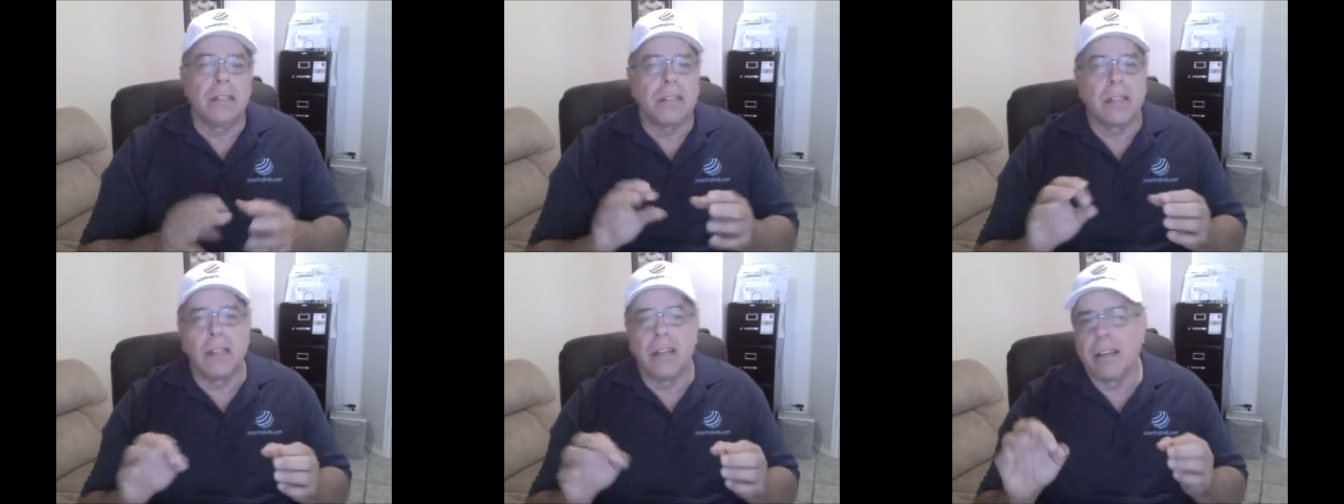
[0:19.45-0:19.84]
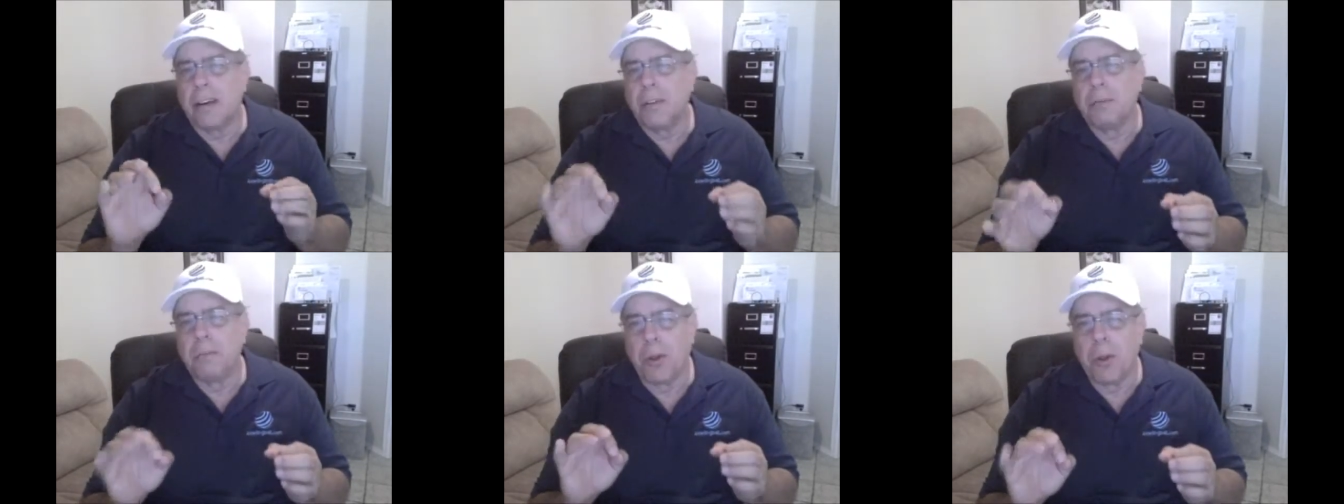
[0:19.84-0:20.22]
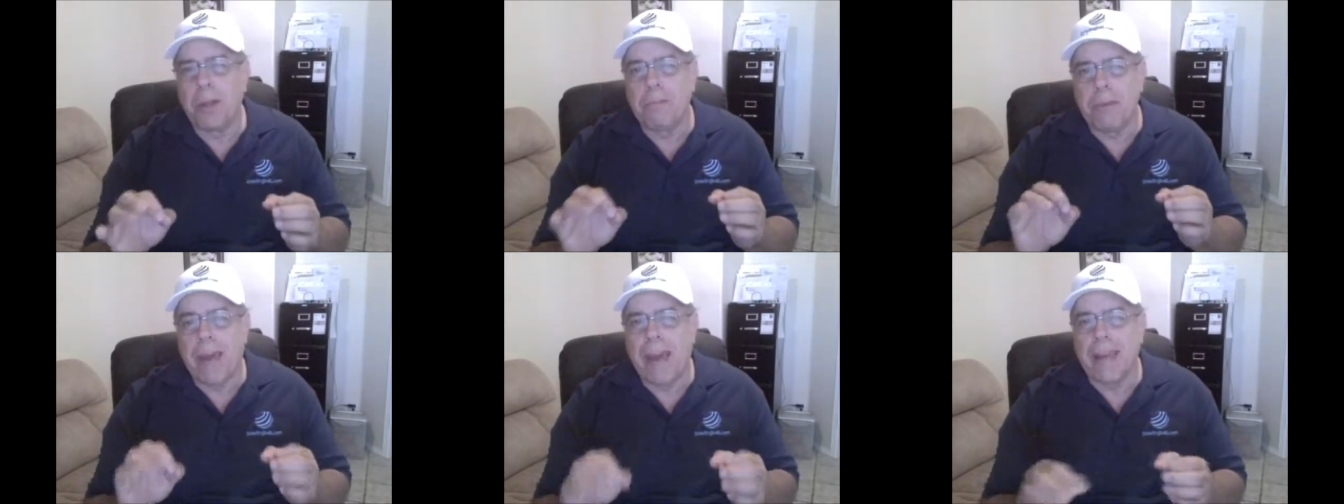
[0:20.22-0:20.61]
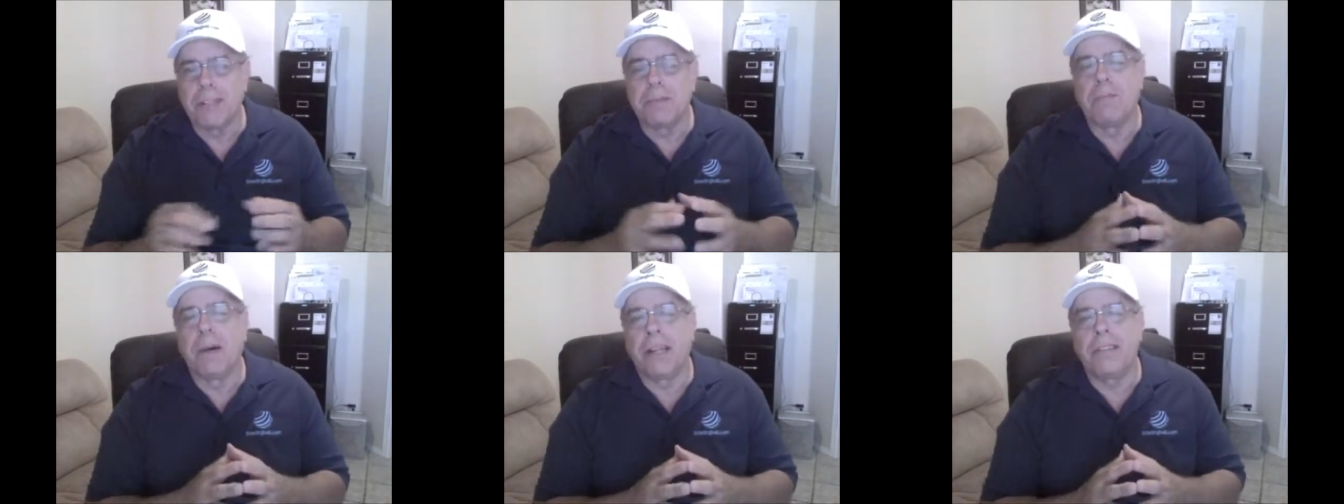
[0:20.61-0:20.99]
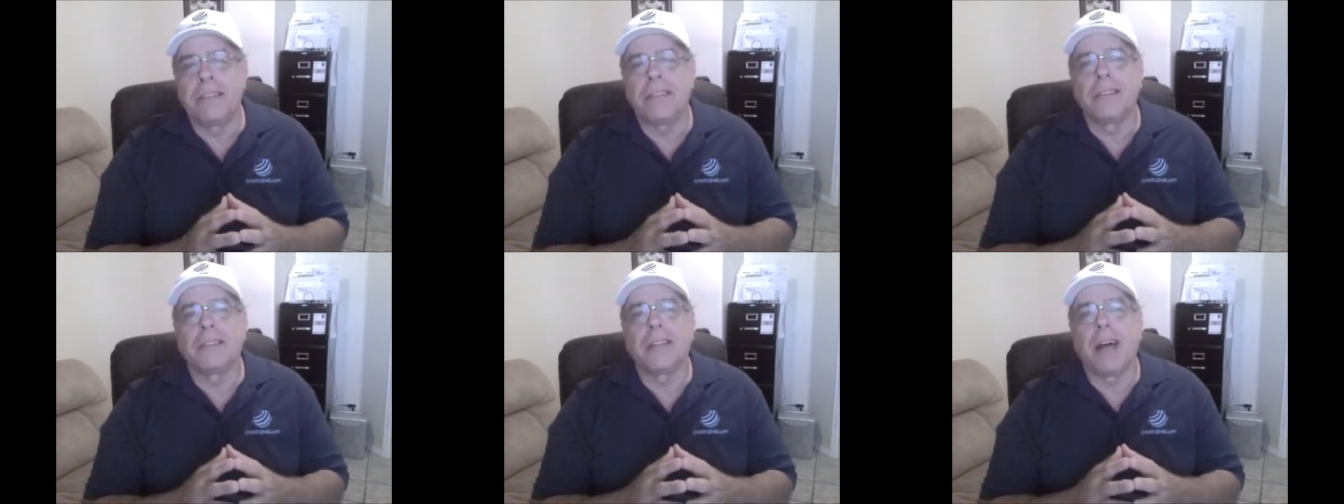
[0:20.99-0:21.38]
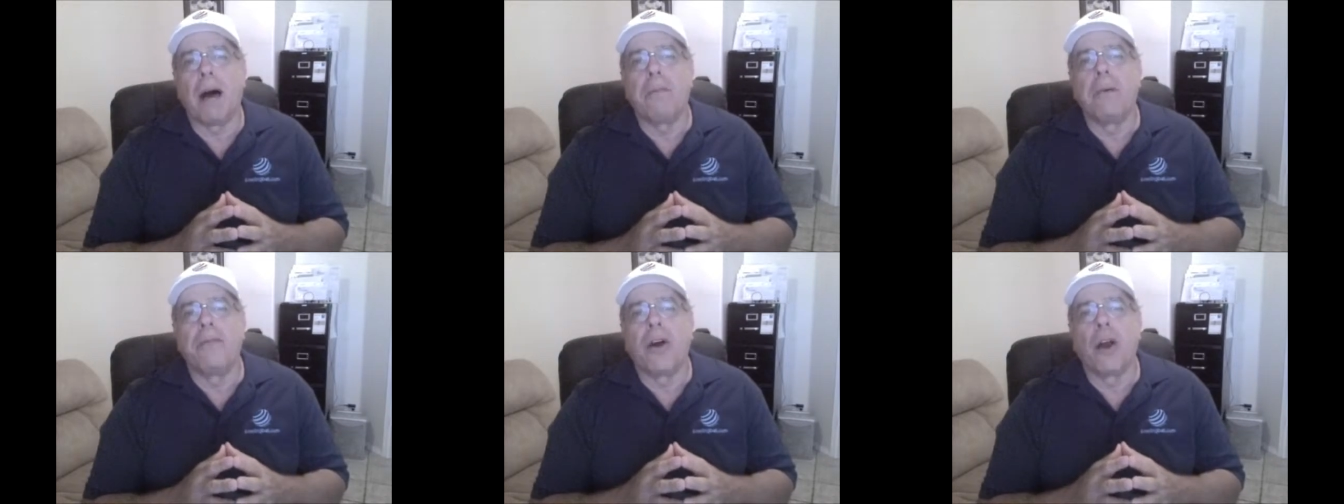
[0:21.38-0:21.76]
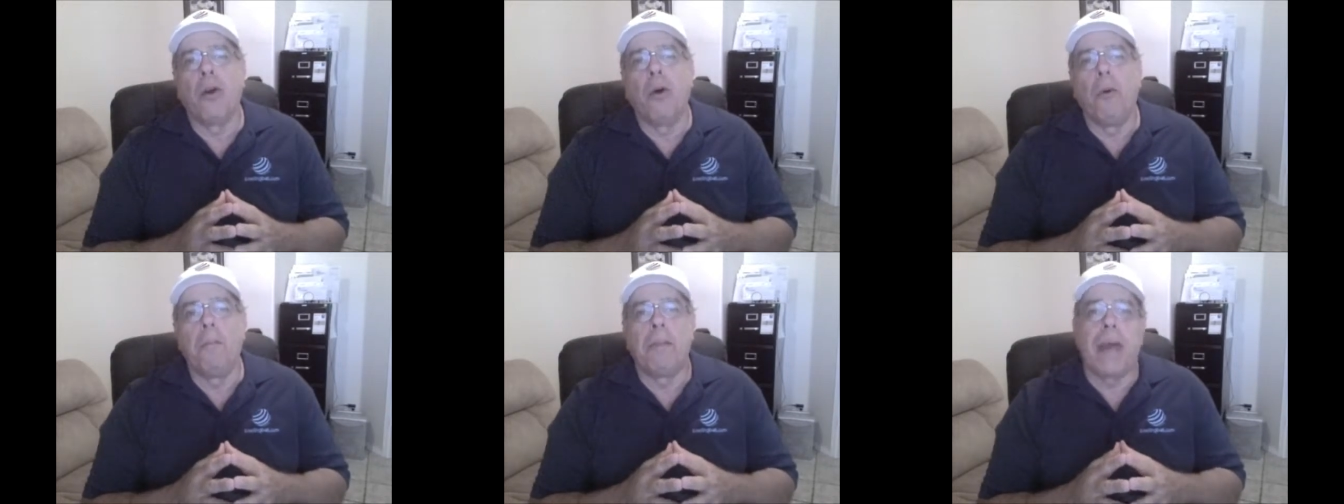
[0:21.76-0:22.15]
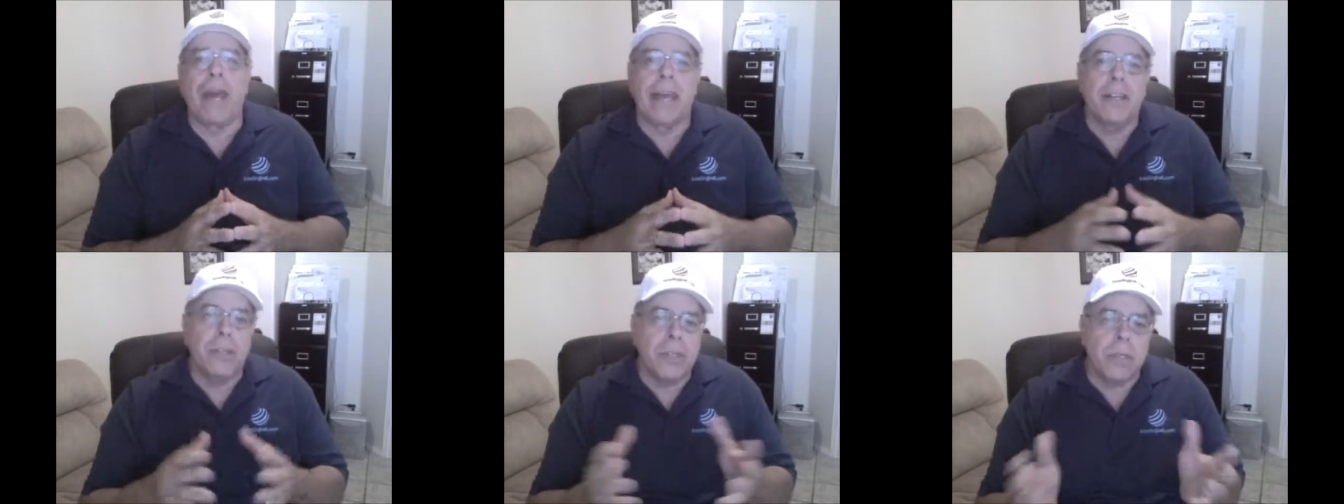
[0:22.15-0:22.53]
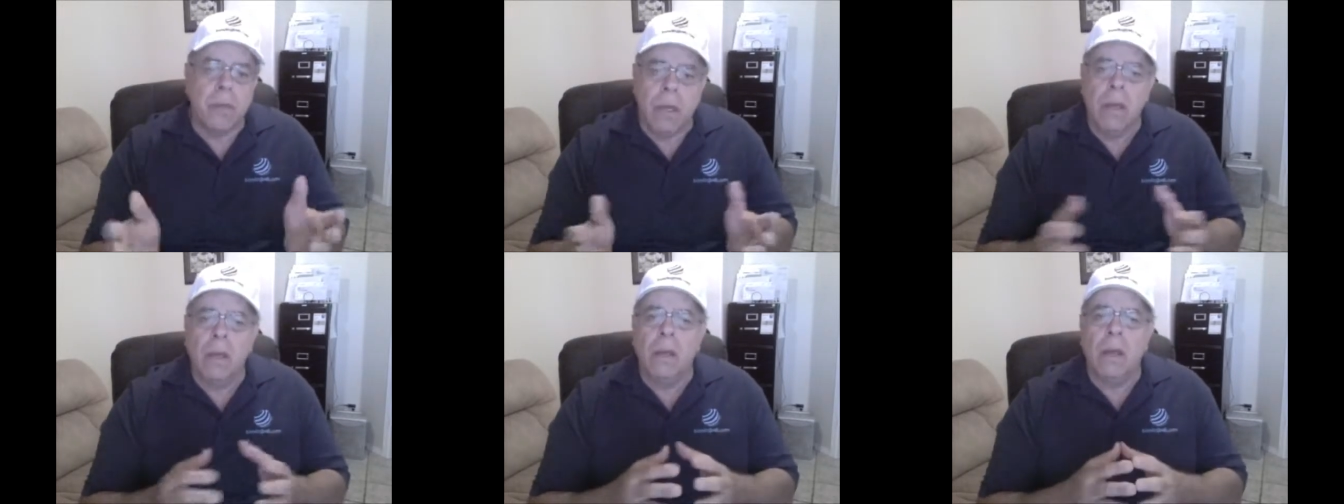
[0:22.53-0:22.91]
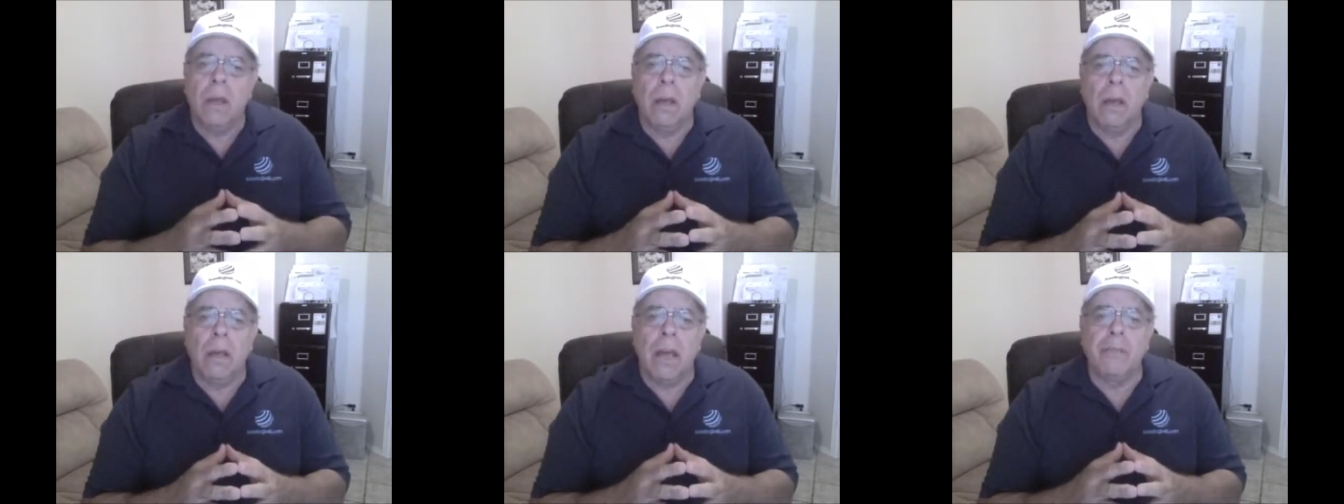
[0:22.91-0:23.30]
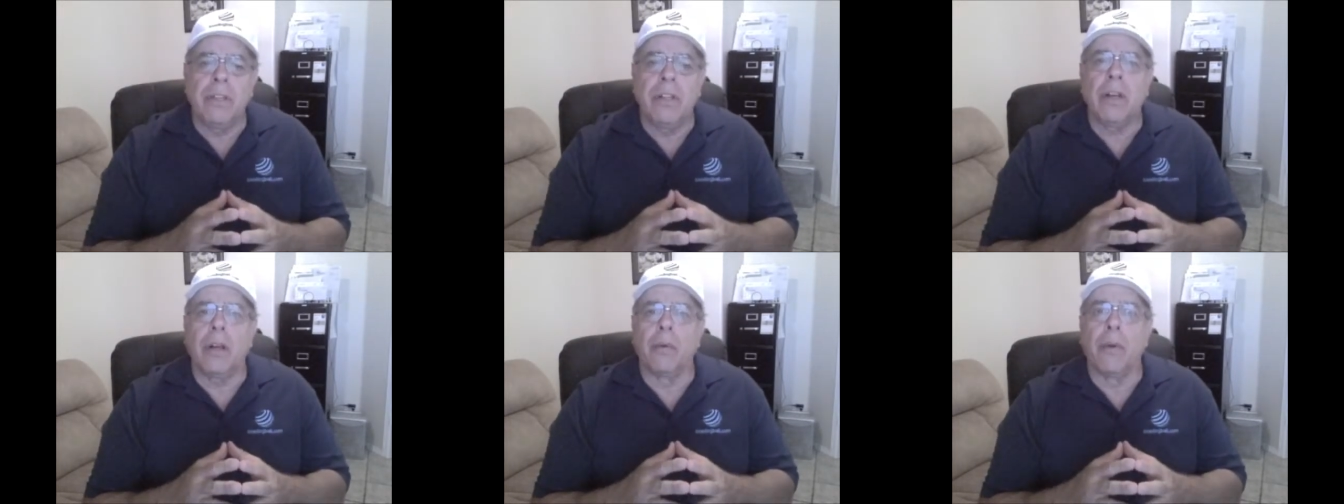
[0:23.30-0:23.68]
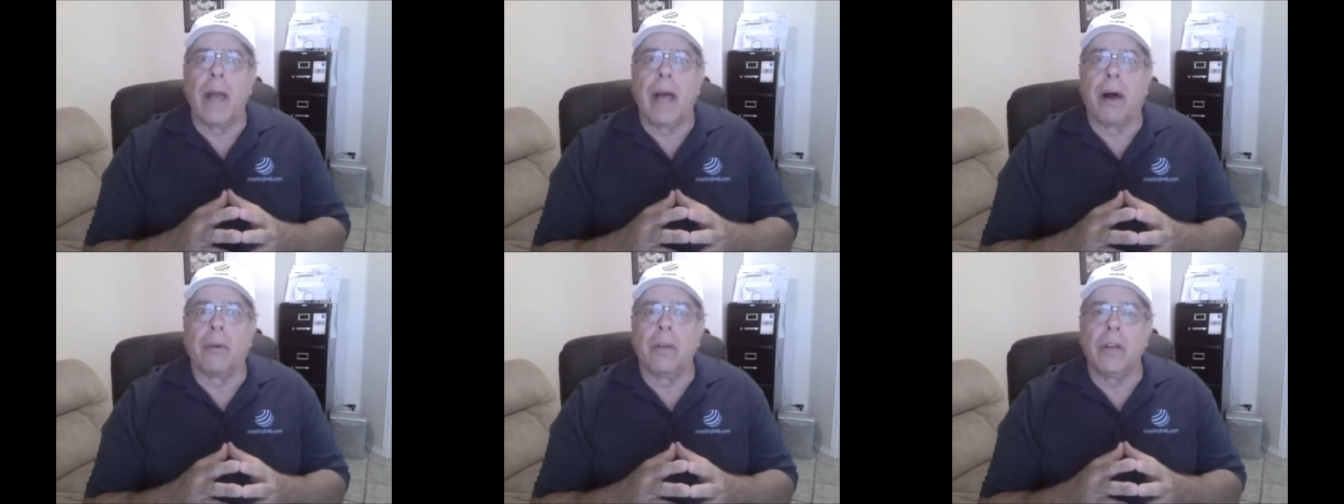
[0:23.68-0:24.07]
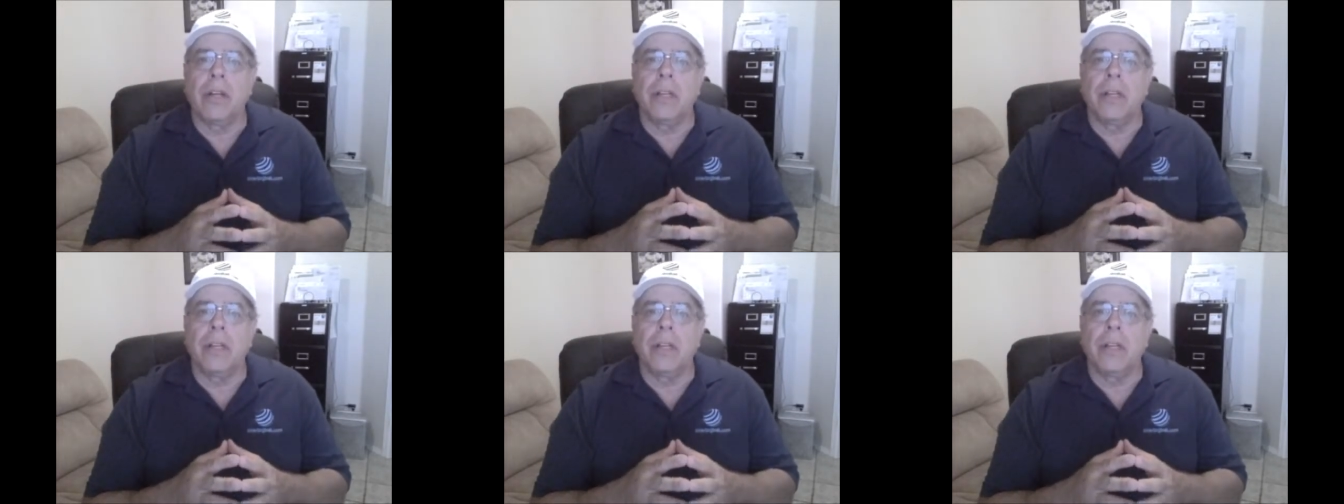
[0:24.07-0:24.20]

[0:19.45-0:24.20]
Just click on the bowling bags button at the top of our home page and uh, have a look around.